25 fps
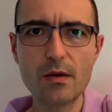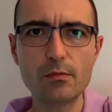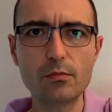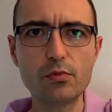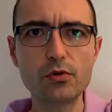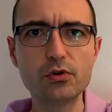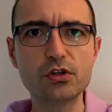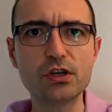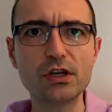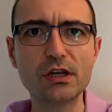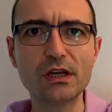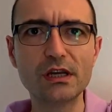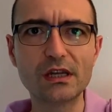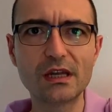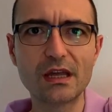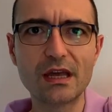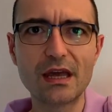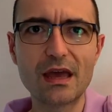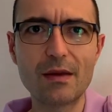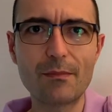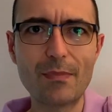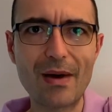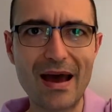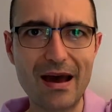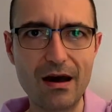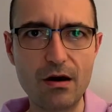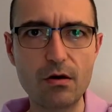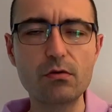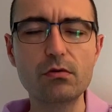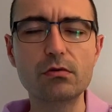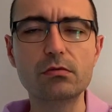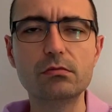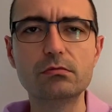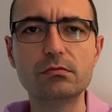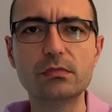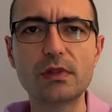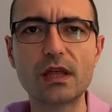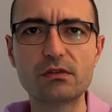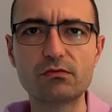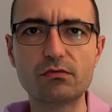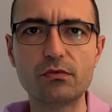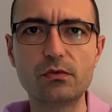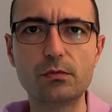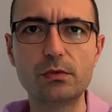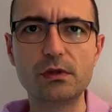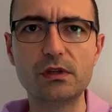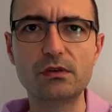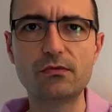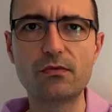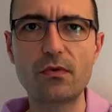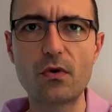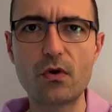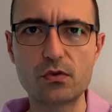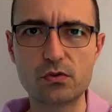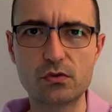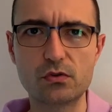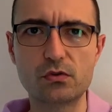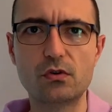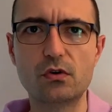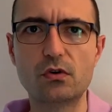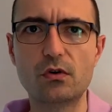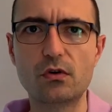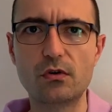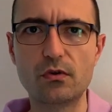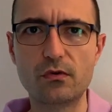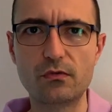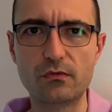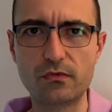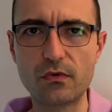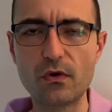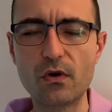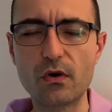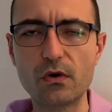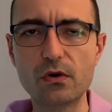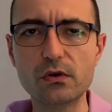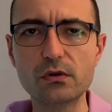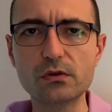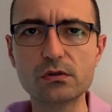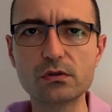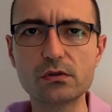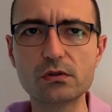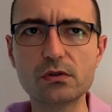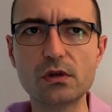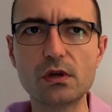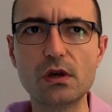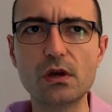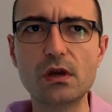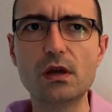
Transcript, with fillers: pushing it about, that will be the first force.